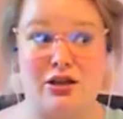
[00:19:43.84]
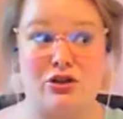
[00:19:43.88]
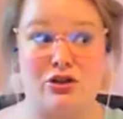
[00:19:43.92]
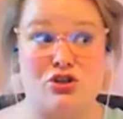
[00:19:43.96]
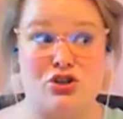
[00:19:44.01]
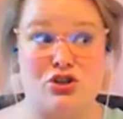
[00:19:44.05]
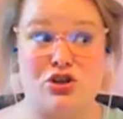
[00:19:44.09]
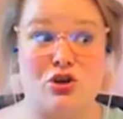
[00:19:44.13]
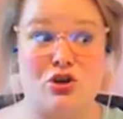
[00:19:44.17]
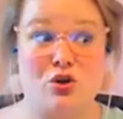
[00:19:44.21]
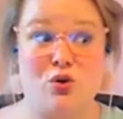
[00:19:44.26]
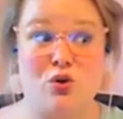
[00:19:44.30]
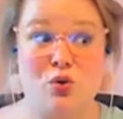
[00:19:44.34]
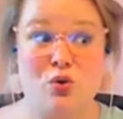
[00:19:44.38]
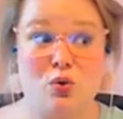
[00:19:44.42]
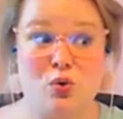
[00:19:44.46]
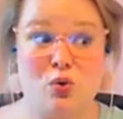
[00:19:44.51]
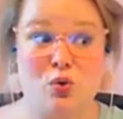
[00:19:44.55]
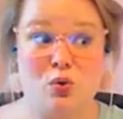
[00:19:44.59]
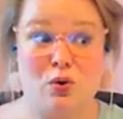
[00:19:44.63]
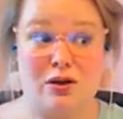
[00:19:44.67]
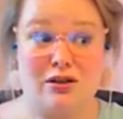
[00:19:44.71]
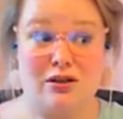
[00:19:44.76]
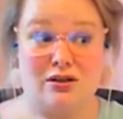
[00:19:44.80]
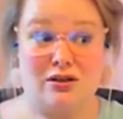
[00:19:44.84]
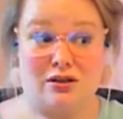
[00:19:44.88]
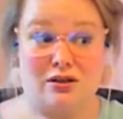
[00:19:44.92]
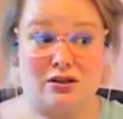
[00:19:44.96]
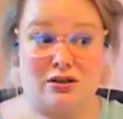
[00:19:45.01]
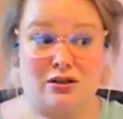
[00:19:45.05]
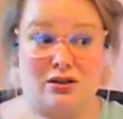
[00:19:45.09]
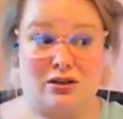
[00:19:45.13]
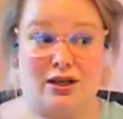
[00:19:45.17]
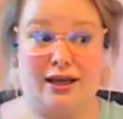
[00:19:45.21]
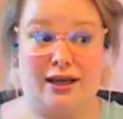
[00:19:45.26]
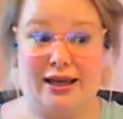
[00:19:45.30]
to
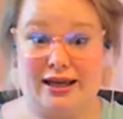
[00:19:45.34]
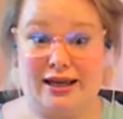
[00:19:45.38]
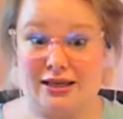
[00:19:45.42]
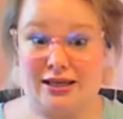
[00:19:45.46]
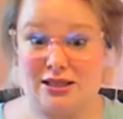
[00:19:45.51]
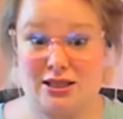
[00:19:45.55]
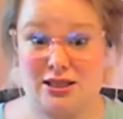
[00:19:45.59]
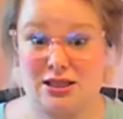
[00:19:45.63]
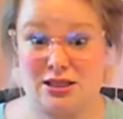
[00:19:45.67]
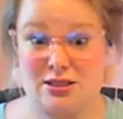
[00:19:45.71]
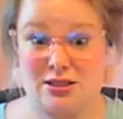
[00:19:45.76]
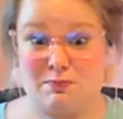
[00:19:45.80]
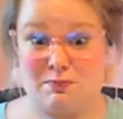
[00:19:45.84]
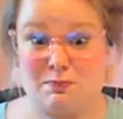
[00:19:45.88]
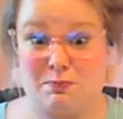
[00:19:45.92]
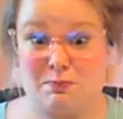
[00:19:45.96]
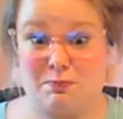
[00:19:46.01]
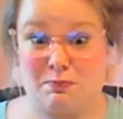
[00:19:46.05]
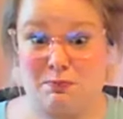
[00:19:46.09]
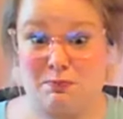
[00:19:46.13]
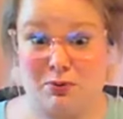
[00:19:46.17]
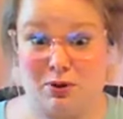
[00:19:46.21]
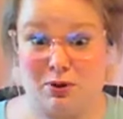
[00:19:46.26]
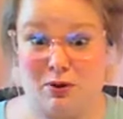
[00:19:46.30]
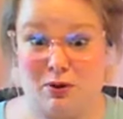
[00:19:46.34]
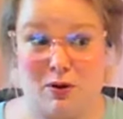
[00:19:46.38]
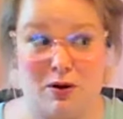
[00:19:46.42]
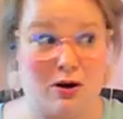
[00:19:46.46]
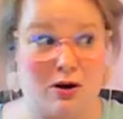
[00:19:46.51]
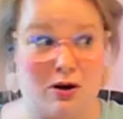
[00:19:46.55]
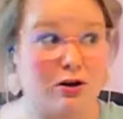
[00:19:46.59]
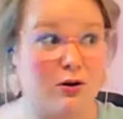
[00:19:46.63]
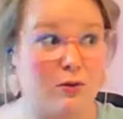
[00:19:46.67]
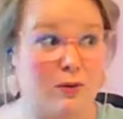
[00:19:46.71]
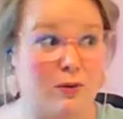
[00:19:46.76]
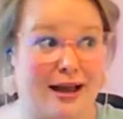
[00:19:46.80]
explore
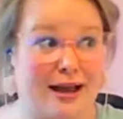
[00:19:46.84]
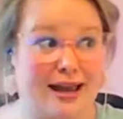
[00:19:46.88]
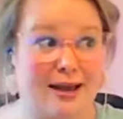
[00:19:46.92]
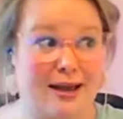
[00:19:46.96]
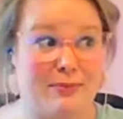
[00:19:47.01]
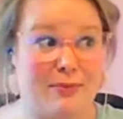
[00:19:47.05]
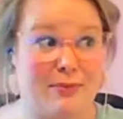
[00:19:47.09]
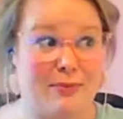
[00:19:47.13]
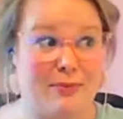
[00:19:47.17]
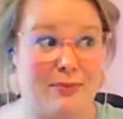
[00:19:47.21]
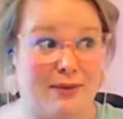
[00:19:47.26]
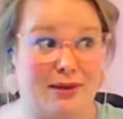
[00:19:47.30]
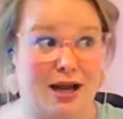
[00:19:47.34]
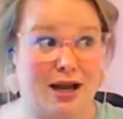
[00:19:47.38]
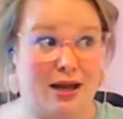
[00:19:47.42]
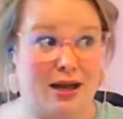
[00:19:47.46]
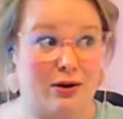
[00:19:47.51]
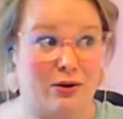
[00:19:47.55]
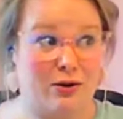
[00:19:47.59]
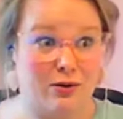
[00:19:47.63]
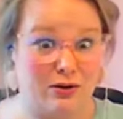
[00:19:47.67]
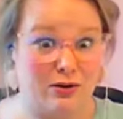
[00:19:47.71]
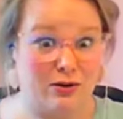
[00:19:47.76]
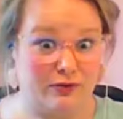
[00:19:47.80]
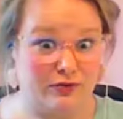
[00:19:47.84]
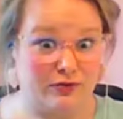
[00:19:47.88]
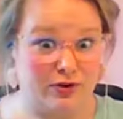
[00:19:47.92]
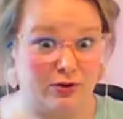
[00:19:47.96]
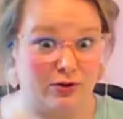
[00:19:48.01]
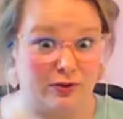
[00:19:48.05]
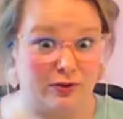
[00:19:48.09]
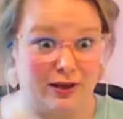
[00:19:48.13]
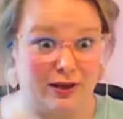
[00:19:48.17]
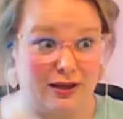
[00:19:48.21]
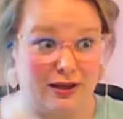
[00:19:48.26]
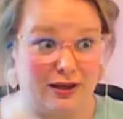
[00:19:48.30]
who I am. I mean, I don't know if you
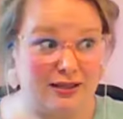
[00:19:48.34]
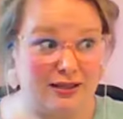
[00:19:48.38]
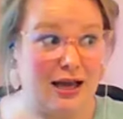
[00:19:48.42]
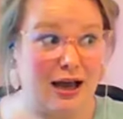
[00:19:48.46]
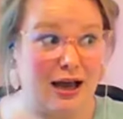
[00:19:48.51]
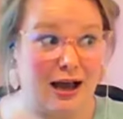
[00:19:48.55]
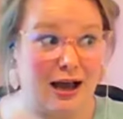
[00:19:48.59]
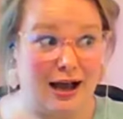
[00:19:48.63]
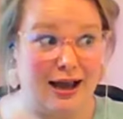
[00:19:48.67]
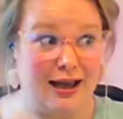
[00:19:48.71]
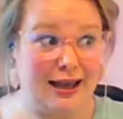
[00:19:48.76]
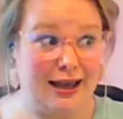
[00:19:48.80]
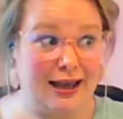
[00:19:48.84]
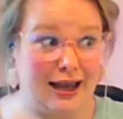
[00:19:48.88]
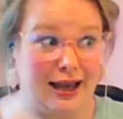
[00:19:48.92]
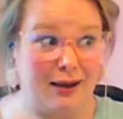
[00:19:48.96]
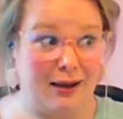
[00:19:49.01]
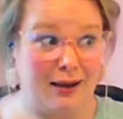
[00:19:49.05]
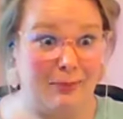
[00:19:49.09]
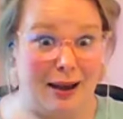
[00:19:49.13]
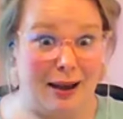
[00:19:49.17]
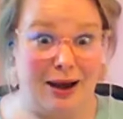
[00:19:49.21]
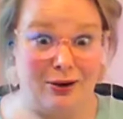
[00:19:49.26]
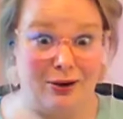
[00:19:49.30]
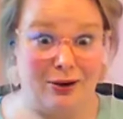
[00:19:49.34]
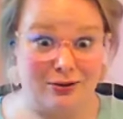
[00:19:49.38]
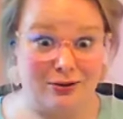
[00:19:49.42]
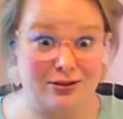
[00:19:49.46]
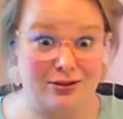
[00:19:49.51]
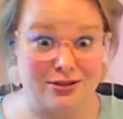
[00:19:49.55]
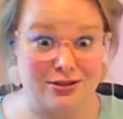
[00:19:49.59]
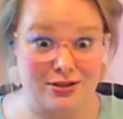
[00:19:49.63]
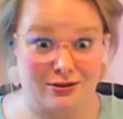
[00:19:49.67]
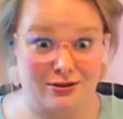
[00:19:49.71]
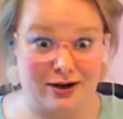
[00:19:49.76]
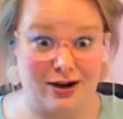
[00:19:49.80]
know this. I came
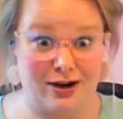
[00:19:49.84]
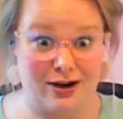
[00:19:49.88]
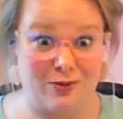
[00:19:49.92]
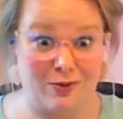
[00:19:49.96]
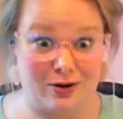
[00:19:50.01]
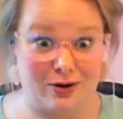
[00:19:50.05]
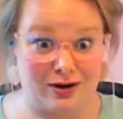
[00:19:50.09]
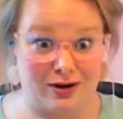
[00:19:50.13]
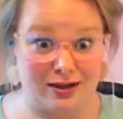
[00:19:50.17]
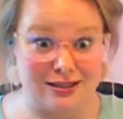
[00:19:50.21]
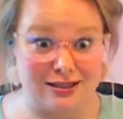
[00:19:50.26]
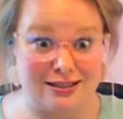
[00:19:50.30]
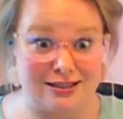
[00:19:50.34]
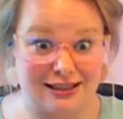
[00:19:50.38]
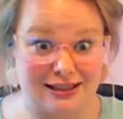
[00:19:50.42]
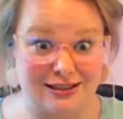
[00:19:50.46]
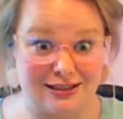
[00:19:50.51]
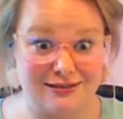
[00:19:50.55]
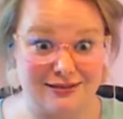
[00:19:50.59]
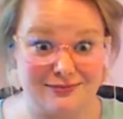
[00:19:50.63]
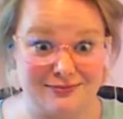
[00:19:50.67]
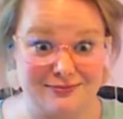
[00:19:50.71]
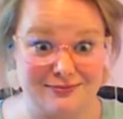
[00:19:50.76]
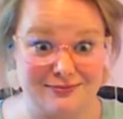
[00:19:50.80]
out during quarantine.